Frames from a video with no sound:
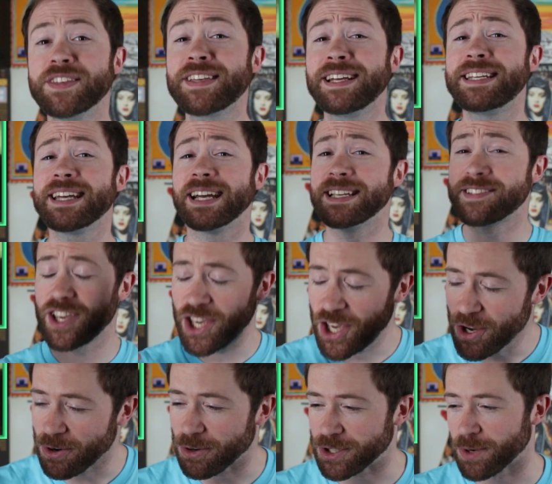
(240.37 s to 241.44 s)
This idea is
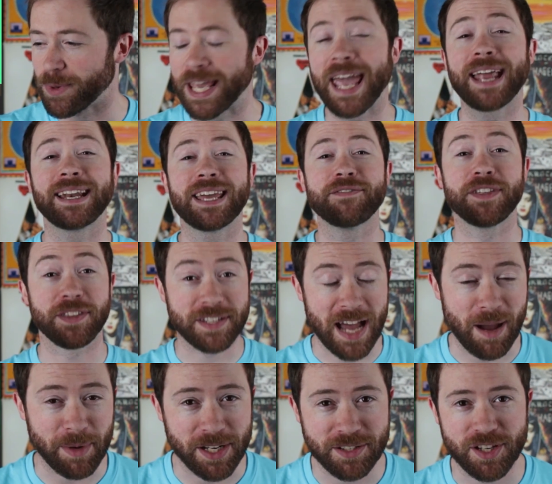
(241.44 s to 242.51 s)
huge and we can't give it the
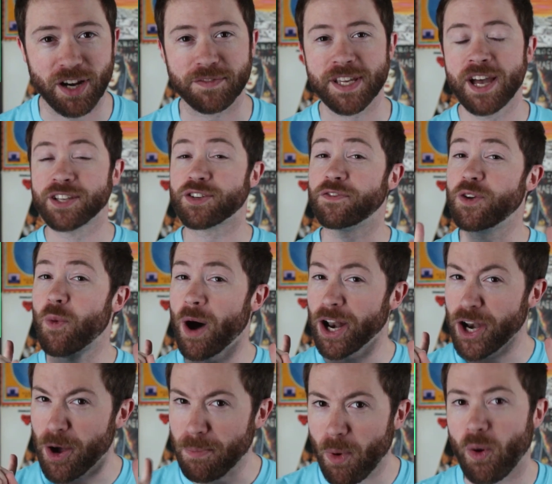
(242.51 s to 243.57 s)
time it deserves, so if you want
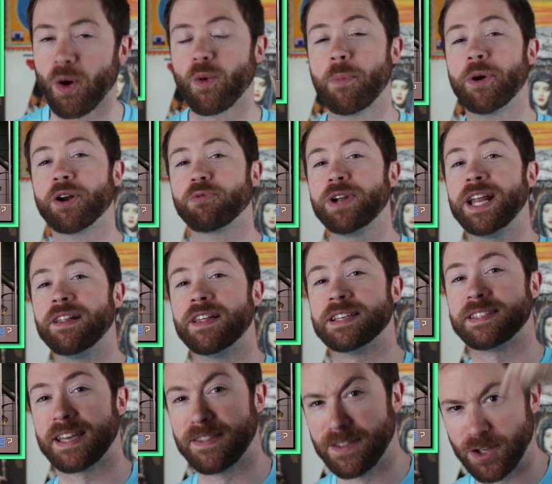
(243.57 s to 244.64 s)
to know more, we'll put a reading
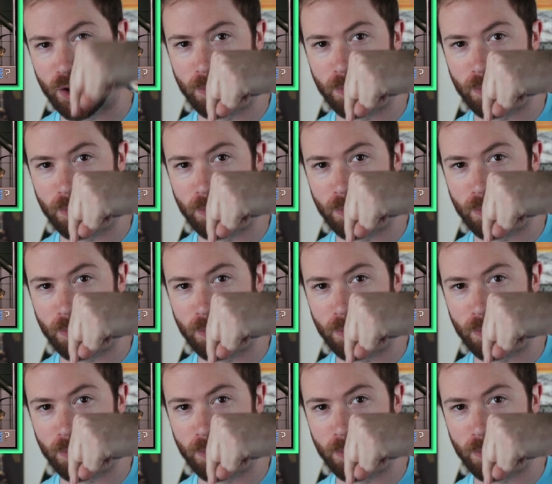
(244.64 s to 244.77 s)
list in the